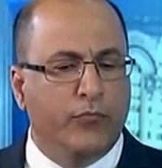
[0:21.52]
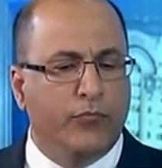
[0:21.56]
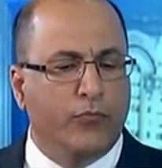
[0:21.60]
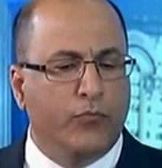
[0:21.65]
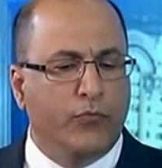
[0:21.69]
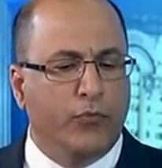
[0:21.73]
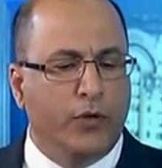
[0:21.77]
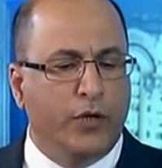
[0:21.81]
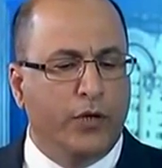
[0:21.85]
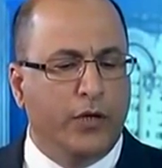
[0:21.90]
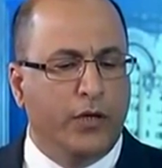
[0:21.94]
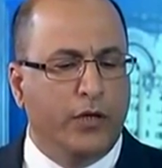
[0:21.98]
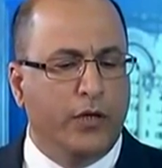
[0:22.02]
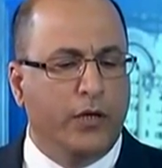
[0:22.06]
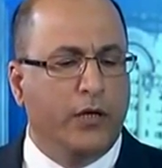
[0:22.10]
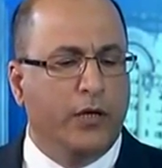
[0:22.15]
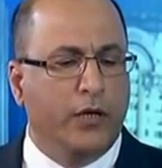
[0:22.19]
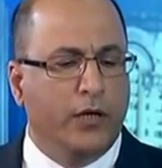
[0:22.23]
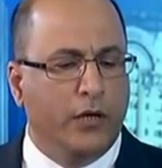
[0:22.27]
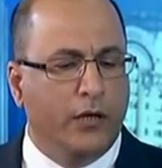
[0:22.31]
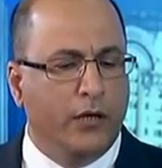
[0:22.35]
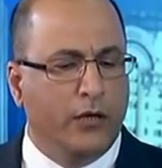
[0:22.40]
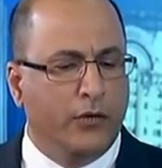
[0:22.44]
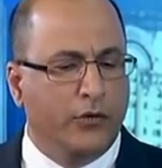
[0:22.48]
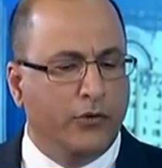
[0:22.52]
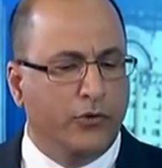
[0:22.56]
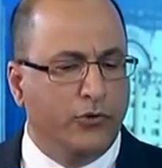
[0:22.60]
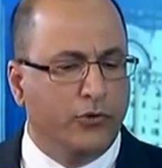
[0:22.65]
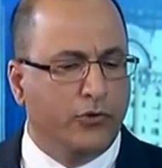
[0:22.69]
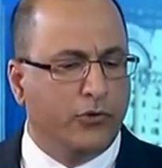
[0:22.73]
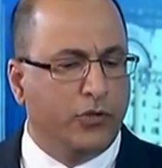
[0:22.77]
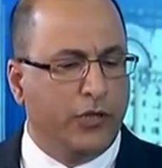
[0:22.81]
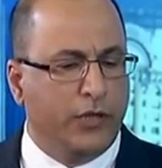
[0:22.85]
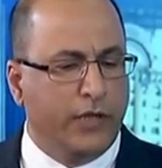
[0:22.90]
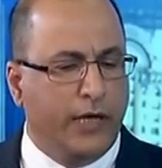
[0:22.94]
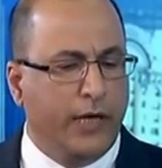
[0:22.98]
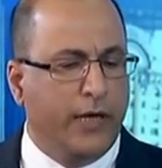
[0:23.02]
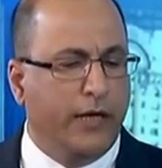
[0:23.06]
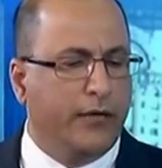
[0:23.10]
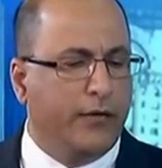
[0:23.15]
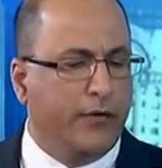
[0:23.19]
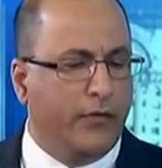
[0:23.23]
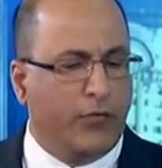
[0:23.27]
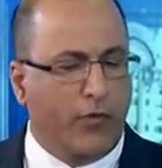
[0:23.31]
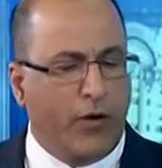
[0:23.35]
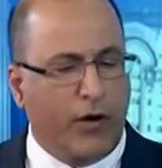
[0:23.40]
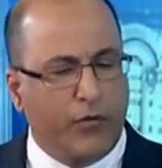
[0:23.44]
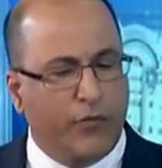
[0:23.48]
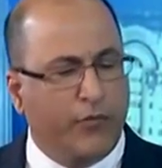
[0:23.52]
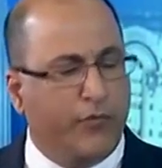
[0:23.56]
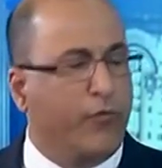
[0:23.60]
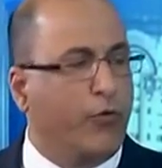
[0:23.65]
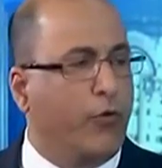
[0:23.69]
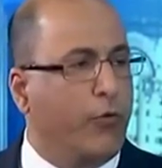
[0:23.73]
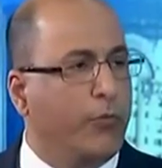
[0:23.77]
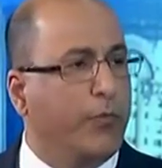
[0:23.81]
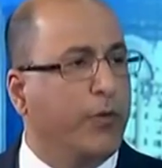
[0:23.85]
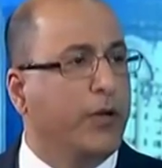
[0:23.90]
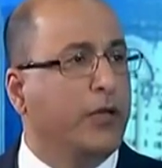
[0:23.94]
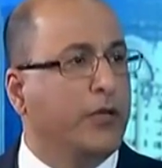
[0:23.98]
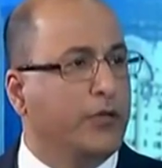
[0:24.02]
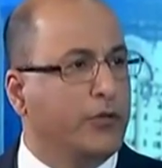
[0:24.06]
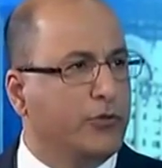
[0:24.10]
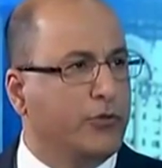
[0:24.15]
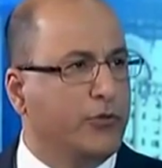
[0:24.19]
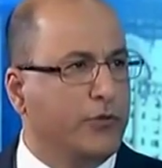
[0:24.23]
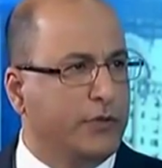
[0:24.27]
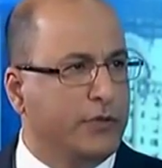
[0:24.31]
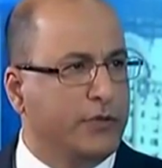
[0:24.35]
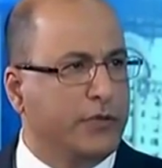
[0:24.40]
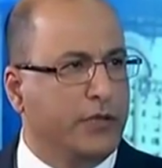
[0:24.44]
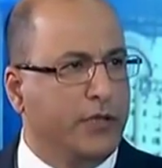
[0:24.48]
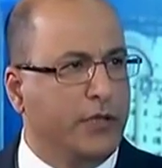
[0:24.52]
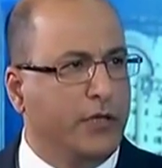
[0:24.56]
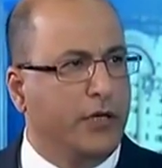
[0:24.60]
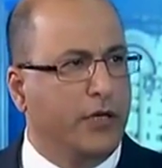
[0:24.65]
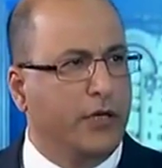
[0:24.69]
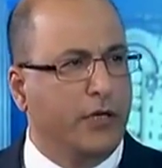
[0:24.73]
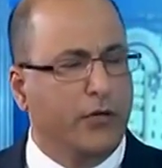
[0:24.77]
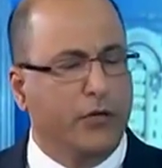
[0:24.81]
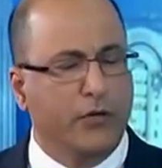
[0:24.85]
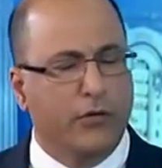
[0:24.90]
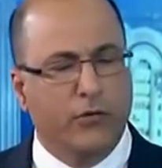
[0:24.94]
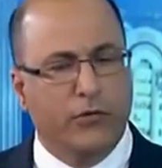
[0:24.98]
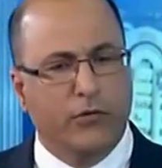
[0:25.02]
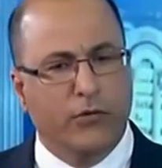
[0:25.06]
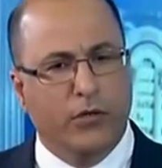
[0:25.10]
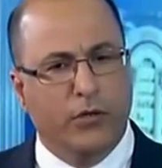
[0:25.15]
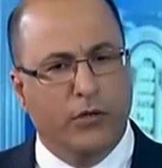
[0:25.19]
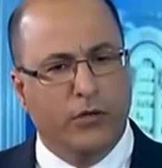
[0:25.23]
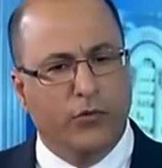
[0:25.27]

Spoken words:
We usually get around 4 million tourists a year.